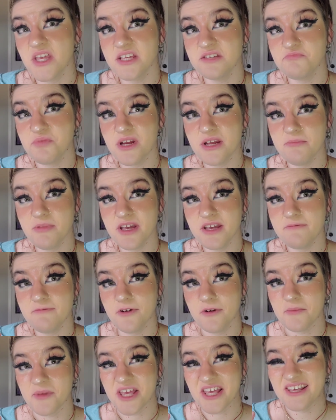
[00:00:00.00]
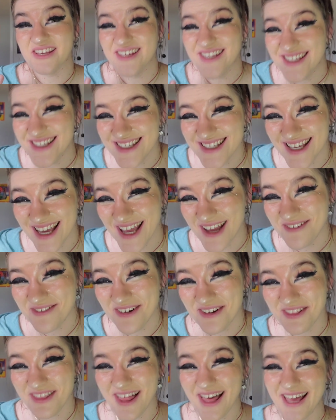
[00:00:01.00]
pretty big for me. I
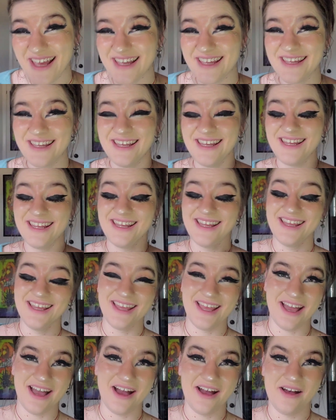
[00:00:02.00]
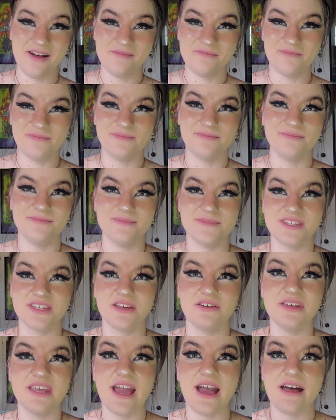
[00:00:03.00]
won't lie.
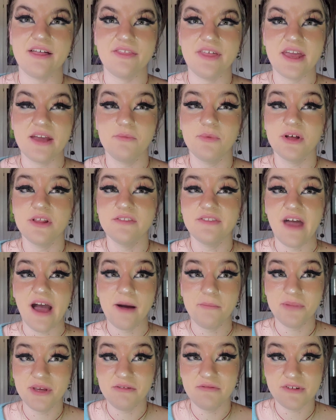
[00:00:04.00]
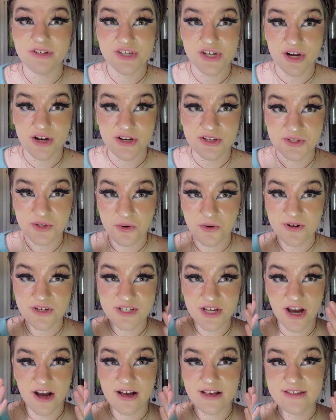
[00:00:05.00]
So yeah, they will not be returned or
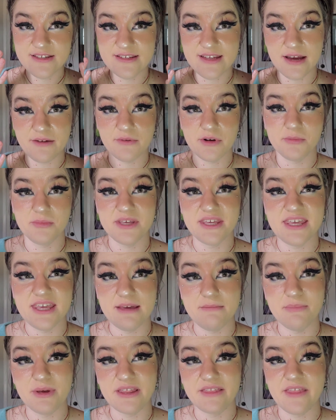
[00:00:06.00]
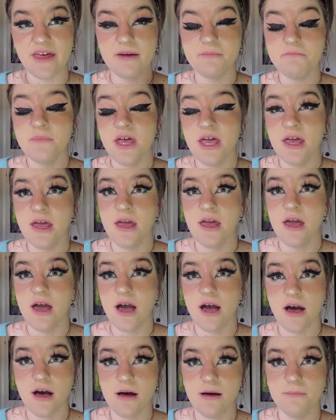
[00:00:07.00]
tossed. I will be keeping them.
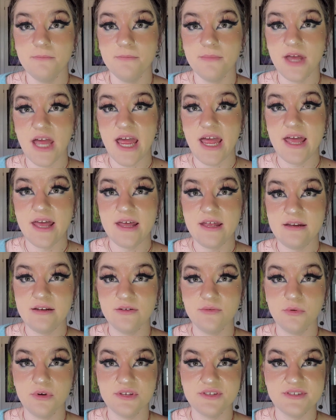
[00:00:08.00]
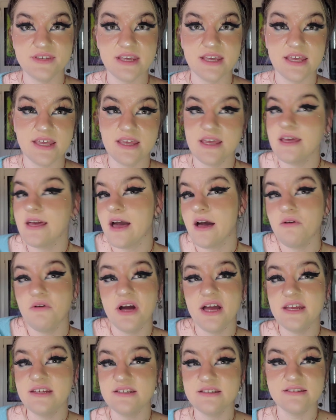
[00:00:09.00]
And we'll see how
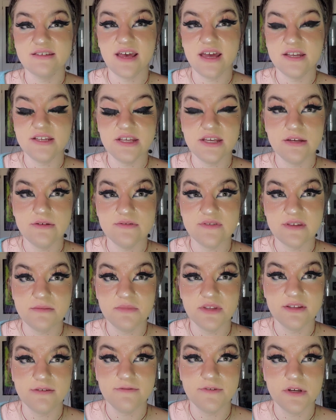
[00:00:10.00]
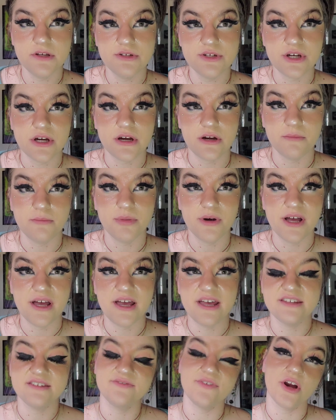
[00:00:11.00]
I decide to use them in the future.
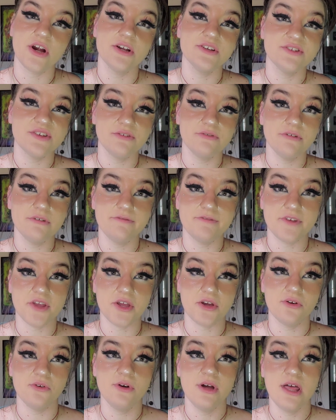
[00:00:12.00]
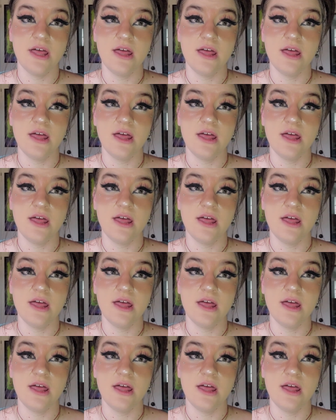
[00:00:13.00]
But as far as a review,